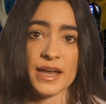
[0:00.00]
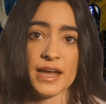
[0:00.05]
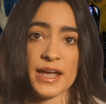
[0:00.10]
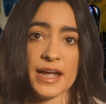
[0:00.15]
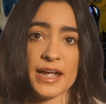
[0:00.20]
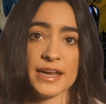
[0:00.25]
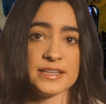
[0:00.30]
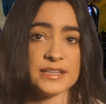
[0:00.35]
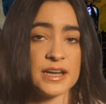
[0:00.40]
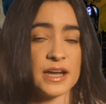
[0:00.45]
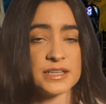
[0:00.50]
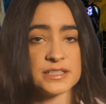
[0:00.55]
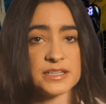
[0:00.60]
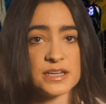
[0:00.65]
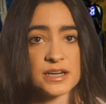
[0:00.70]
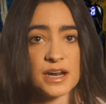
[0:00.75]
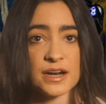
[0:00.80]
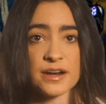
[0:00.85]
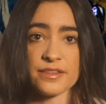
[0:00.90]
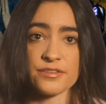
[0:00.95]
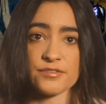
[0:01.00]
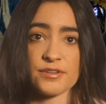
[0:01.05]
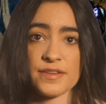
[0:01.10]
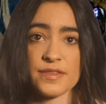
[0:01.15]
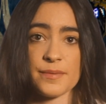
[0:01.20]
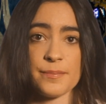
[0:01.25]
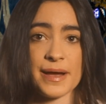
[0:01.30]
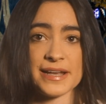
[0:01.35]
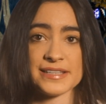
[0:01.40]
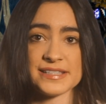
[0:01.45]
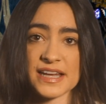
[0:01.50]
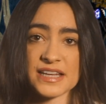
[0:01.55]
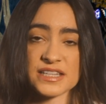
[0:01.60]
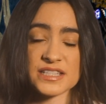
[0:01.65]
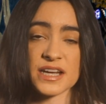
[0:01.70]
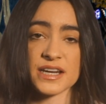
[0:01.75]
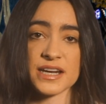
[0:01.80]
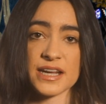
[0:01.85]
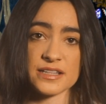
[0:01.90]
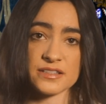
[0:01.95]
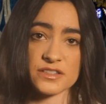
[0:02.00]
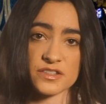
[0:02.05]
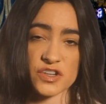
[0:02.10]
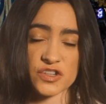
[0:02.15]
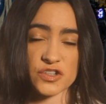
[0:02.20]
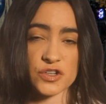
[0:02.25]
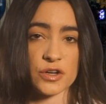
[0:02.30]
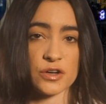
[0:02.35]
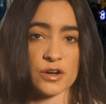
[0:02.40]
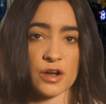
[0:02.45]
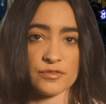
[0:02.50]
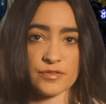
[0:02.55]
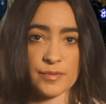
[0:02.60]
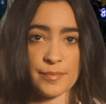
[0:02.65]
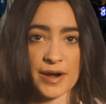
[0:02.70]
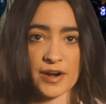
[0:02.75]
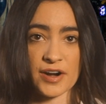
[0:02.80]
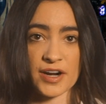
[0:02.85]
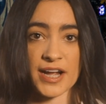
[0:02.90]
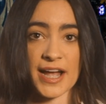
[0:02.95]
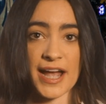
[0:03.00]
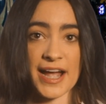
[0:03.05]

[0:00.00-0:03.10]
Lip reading: In 1993, the Byzantine Institute of America